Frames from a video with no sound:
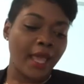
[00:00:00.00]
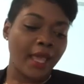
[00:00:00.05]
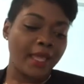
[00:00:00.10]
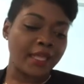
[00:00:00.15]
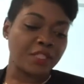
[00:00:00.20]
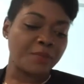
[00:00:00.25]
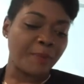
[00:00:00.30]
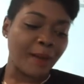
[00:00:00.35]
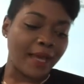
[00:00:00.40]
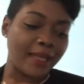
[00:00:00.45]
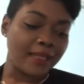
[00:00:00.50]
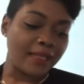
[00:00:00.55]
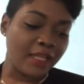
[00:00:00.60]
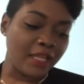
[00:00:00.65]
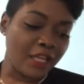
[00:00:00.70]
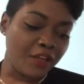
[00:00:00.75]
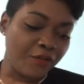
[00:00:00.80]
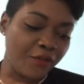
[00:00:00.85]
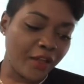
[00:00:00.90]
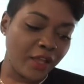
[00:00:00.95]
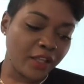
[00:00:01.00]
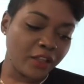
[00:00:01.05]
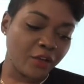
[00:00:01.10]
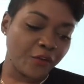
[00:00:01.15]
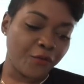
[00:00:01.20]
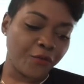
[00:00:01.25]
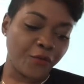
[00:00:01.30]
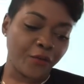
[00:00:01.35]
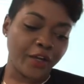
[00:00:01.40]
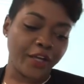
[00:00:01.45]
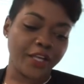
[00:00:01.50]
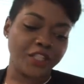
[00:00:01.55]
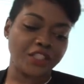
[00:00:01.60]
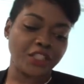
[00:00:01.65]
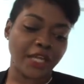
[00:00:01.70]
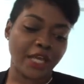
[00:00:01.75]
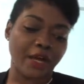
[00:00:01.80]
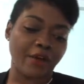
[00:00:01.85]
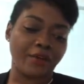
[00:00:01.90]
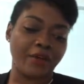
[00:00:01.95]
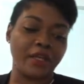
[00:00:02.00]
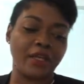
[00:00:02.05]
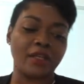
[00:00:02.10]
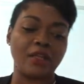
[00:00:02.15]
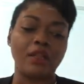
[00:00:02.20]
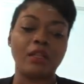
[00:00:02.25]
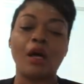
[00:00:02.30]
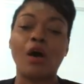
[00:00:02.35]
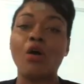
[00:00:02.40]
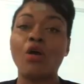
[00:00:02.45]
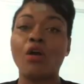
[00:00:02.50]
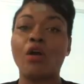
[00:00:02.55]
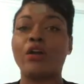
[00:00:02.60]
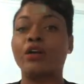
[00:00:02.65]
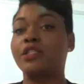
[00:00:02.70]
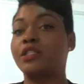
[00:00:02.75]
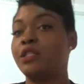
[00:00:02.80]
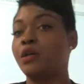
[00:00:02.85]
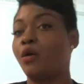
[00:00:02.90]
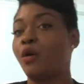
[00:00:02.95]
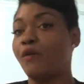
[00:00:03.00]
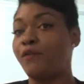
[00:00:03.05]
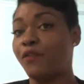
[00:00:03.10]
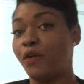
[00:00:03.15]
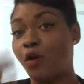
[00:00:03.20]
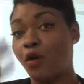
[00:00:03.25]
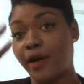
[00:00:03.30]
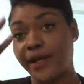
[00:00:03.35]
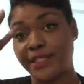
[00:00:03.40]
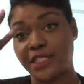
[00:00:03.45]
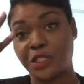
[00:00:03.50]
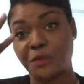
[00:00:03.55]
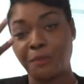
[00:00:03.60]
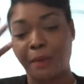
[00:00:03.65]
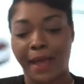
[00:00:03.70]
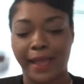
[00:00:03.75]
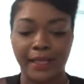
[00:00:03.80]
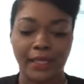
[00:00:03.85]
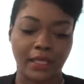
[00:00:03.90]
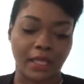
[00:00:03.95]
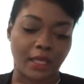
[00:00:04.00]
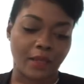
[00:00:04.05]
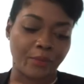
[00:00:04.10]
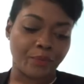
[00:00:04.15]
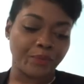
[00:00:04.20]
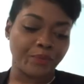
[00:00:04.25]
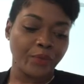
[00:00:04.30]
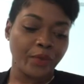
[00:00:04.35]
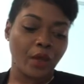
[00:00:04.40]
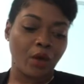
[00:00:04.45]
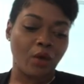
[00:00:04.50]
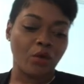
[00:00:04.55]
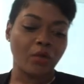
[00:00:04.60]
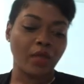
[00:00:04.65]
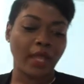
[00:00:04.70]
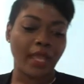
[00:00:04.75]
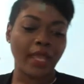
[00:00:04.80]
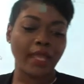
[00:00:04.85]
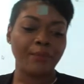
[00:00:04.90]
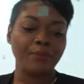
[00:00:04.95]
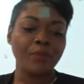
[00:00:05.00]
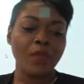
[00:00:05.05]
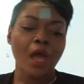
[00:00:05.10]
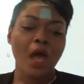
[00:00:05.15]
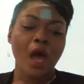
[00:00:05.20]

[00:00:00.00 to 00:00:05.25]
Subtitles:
is by leaving the fringe area longer to avoid spiking, okay?